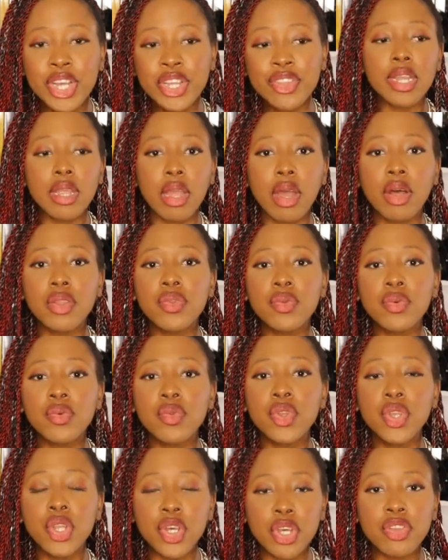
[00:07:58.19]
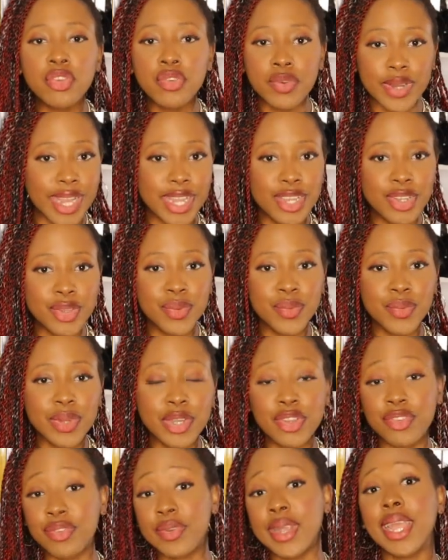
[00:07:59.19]
Work on to not trying to
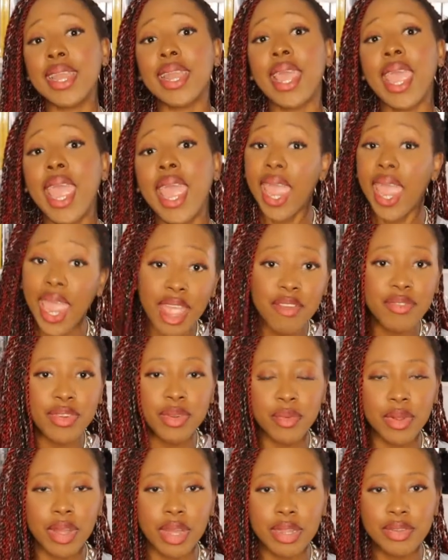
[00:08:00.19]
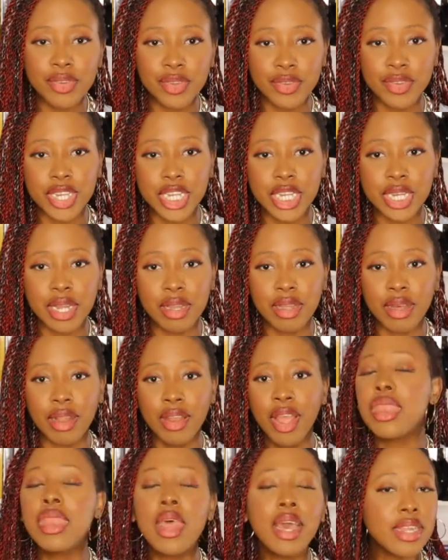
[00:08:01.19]
attract everyone to your
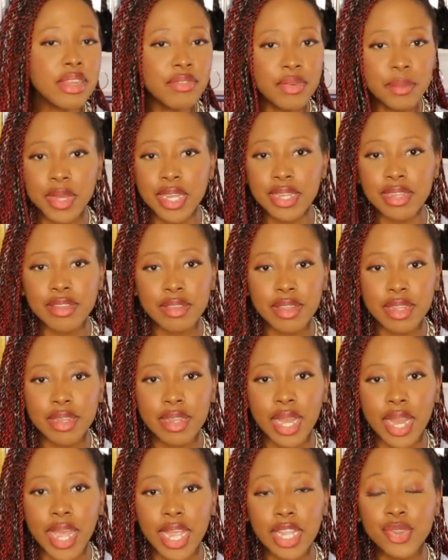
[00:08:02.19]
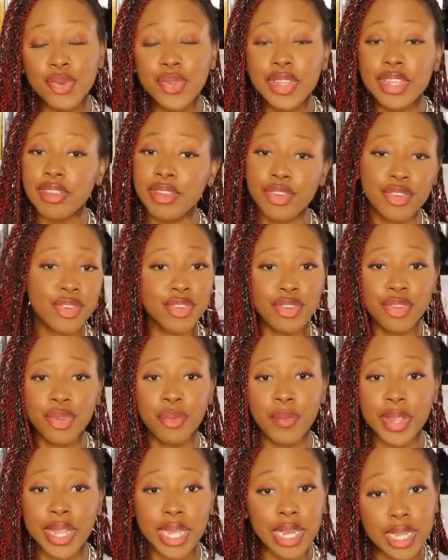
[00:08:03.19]
channel. Not everybody is gonna like you, this is just
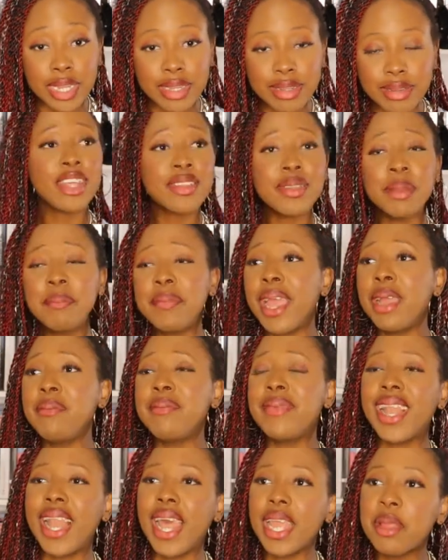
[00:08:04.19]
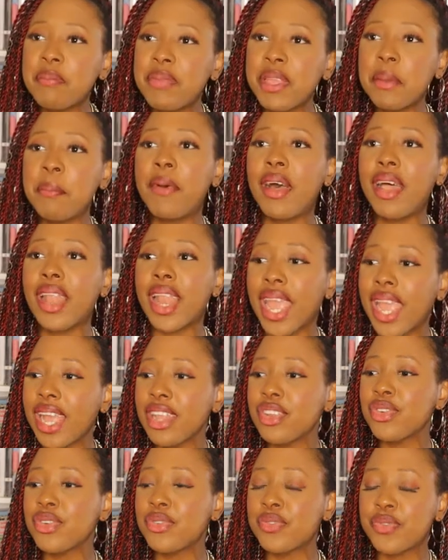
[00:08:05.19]
the way it is. Sometimes, like, people
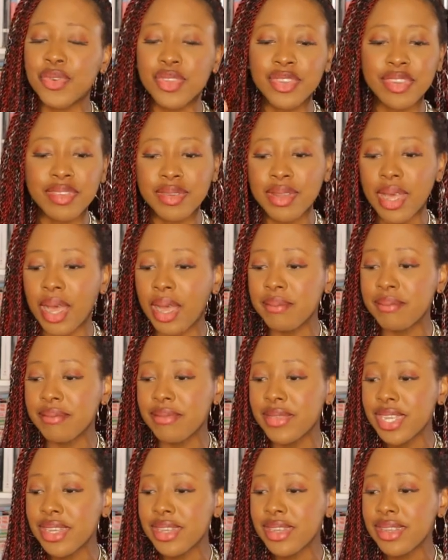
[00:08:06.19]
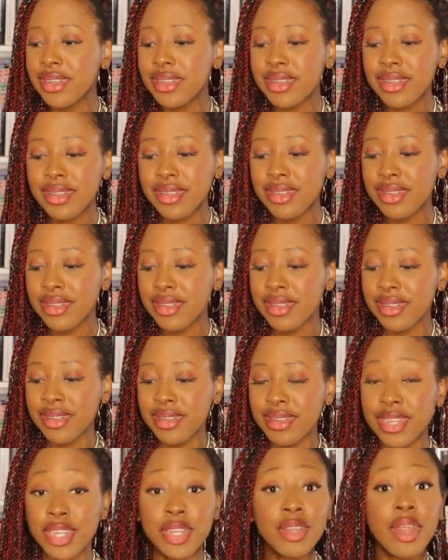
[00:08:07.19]
hate you for some
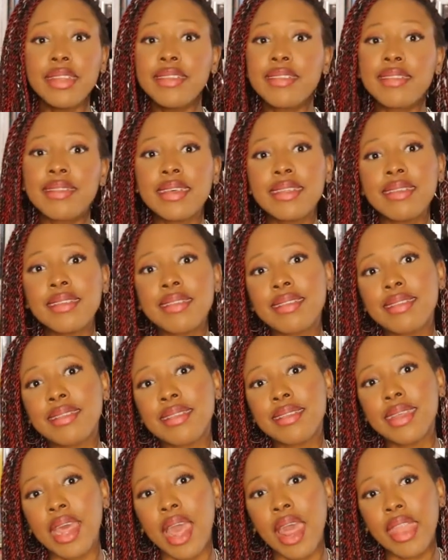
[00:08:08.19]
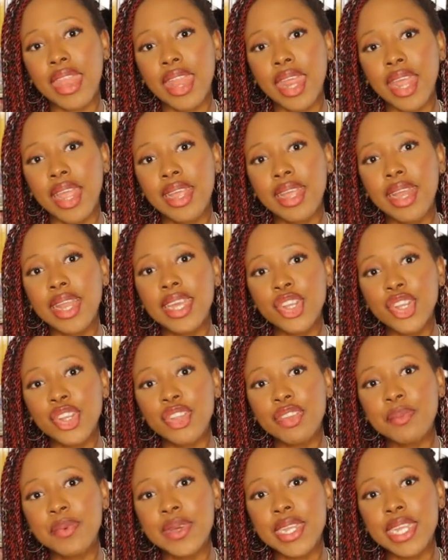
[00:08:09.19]
nonsense thing, let's
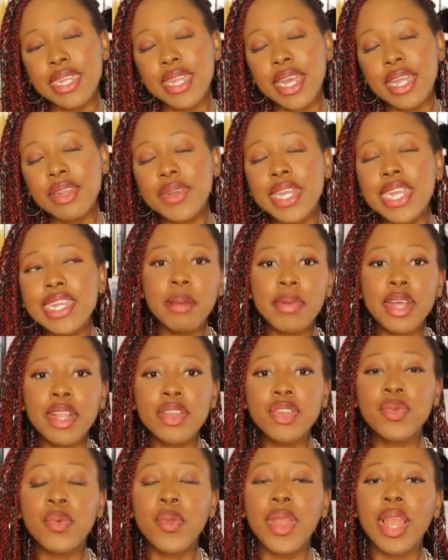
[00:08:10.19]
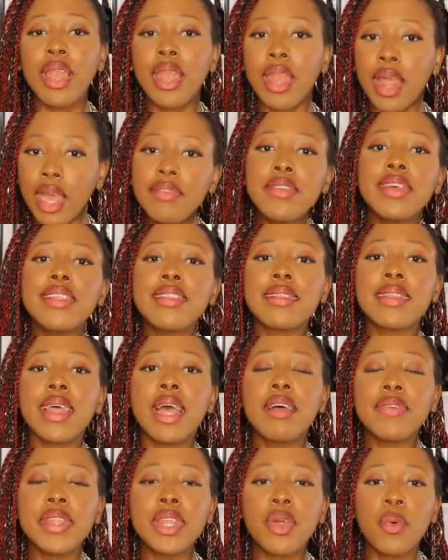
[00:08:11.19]
just put it that way. Be able to love
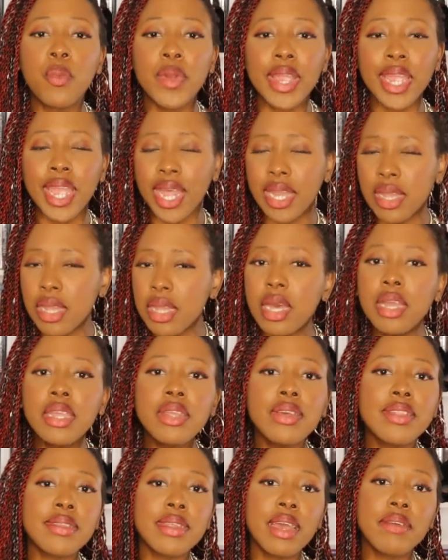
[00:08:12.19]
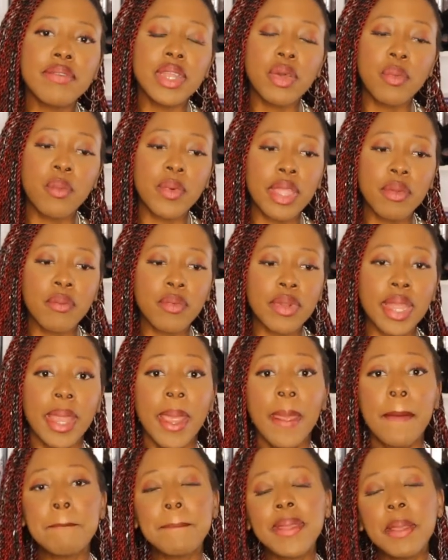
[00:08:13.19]
yourself in a way and know yourself in a way where
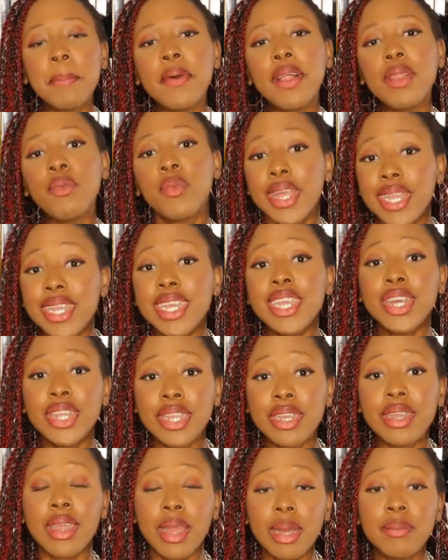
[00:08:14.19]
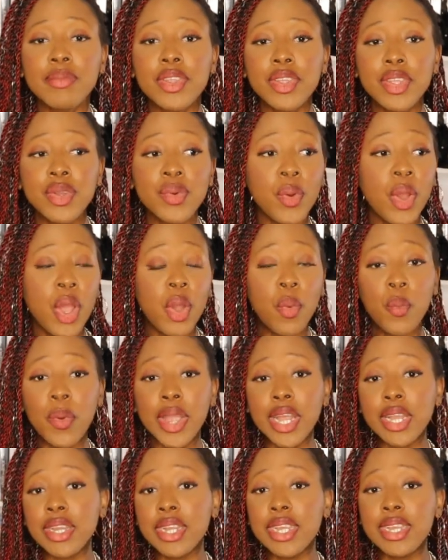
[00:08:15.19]
people, when they're gonna come to you,
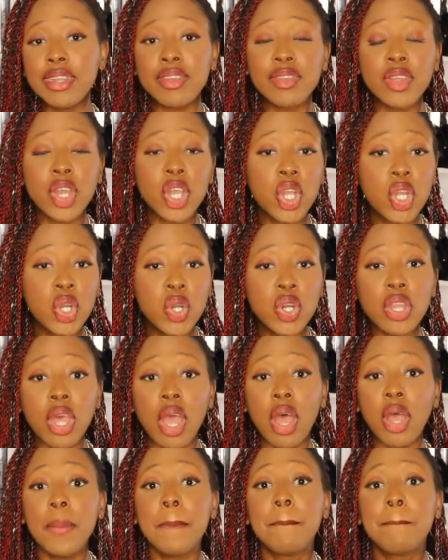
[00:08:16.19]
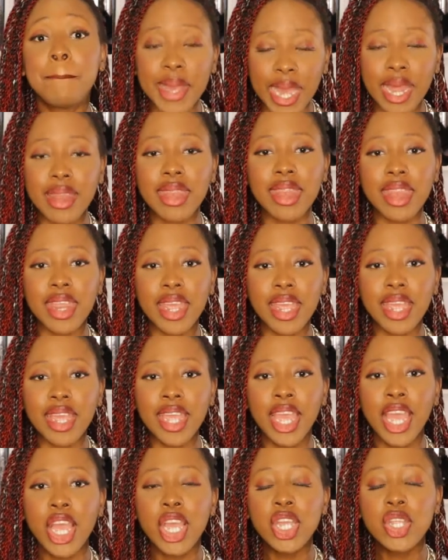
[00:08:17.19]
whether it's a good or a bad
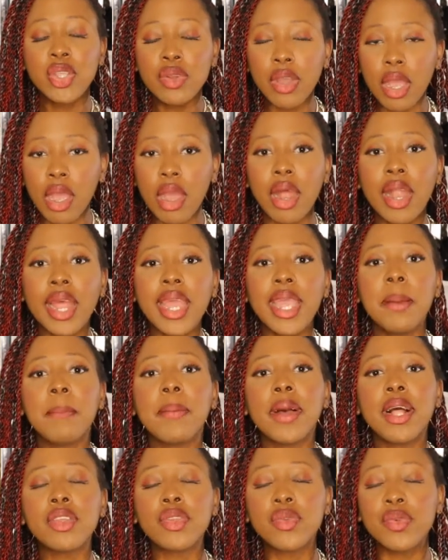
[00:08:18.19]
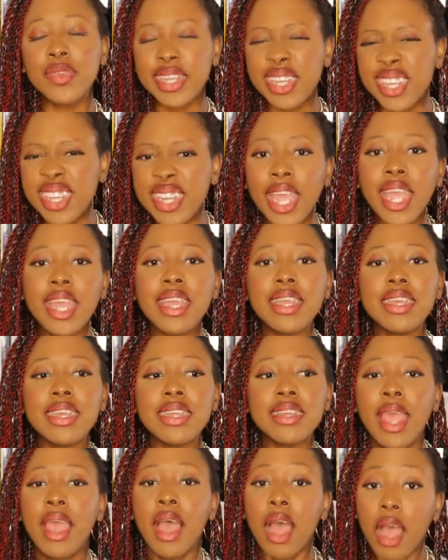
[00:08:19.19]
thing, you are able to take
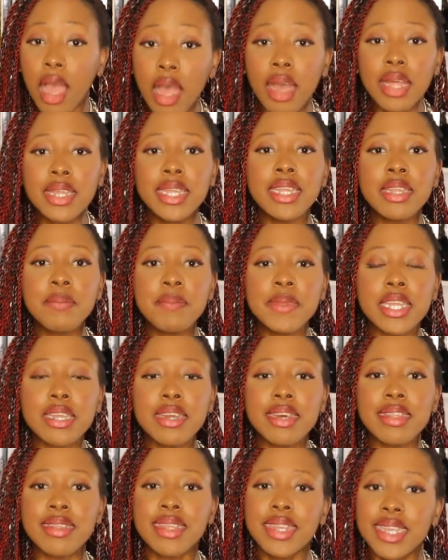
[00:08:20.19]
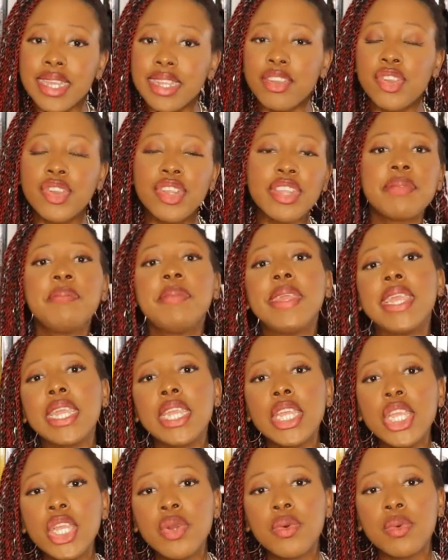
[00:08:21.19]
it on it because it's just
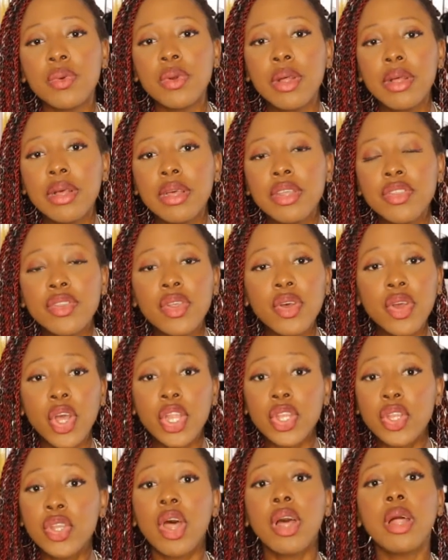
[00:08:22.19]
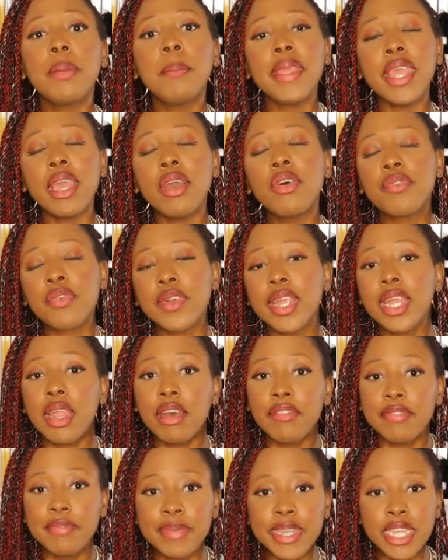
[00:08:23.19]
being you. So don't be afraid
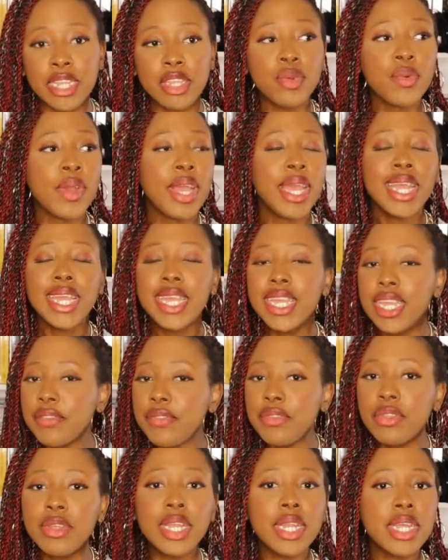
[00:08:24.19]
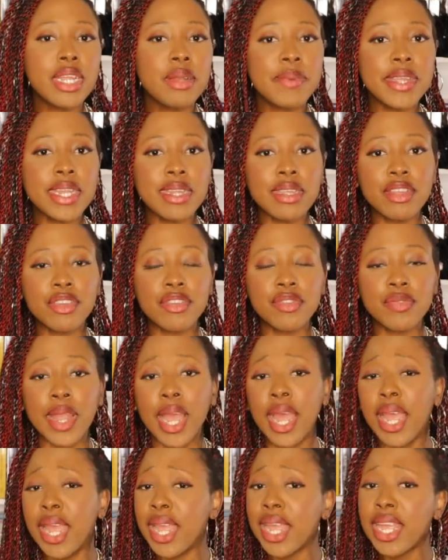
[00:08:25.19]
of being you. If you're a little bit
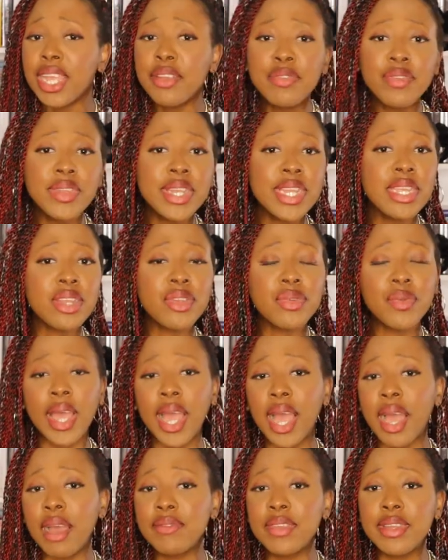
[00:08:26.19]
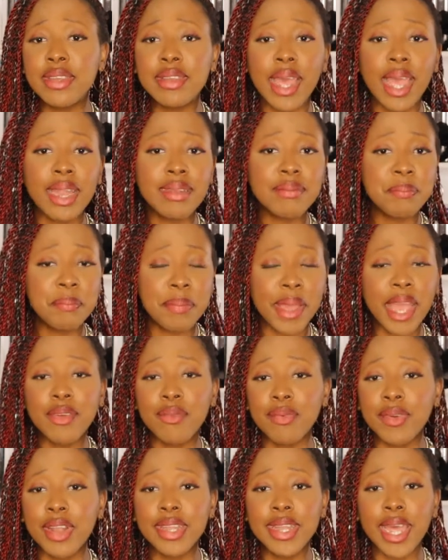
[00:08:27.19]
extra, if you need to have that
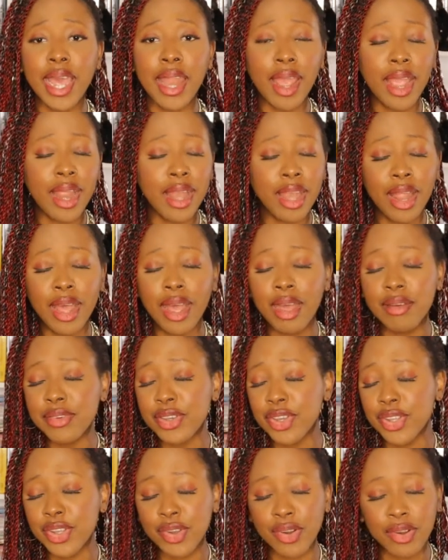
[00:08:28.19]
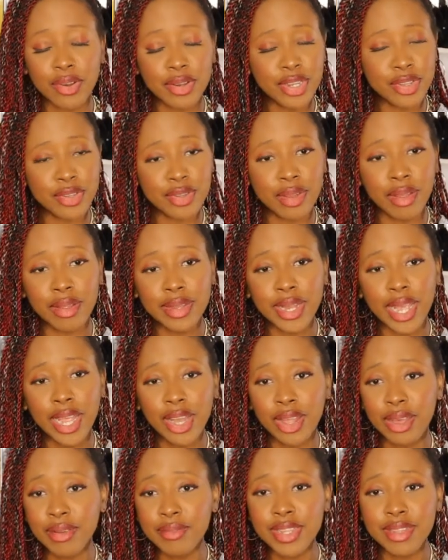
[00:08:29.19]
background that I love, adore a ton, I
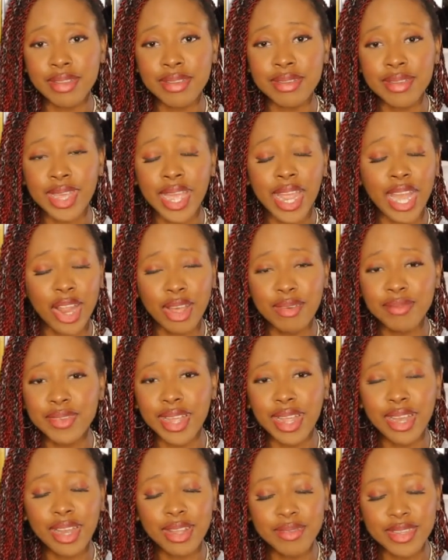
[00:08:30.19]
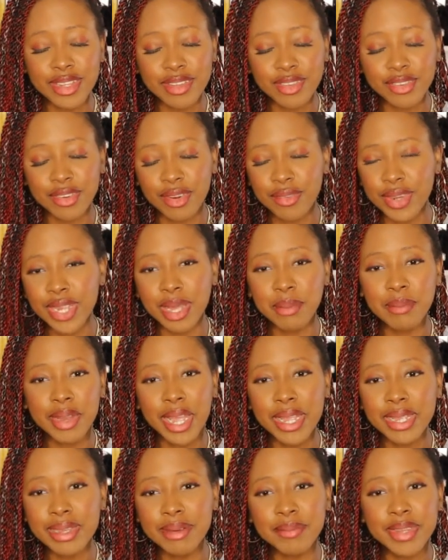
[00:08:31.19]
love this drawing, I'm
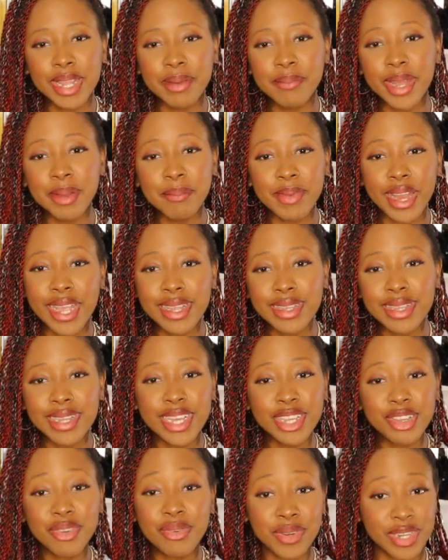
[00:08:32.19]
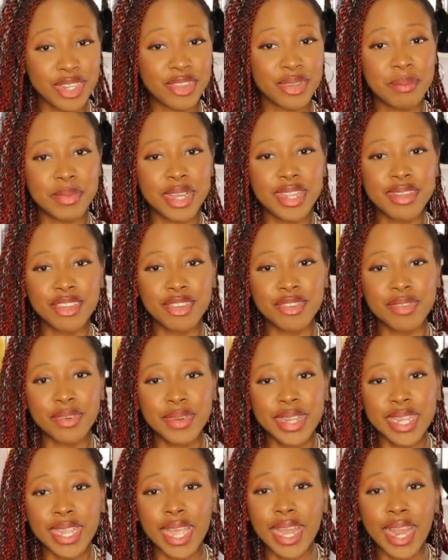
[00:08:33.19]
like crazy about this
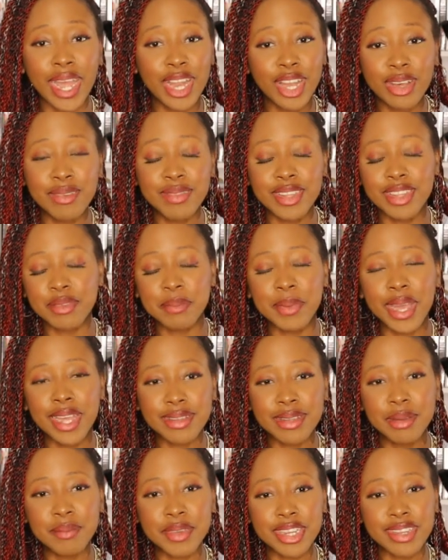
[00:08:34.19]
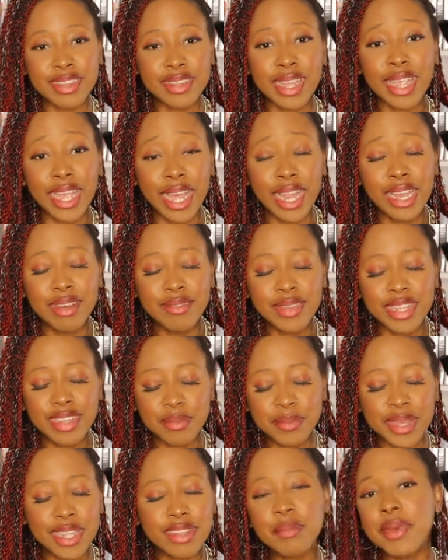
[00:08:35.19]
drawing and I love this mask. I'm just saying I love
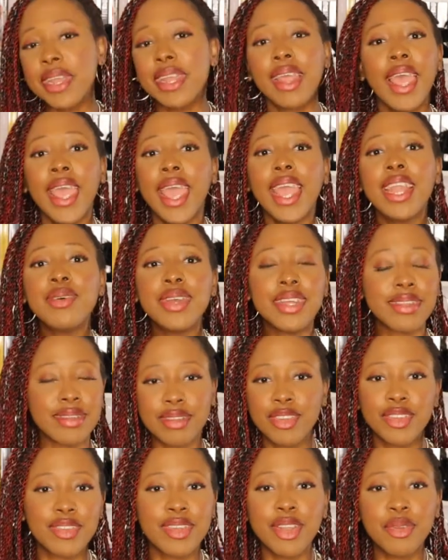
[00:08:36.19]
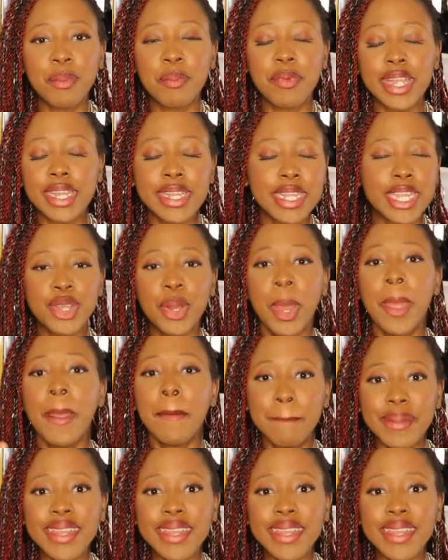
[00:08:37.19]
this mask, but anyways, it's not the point here.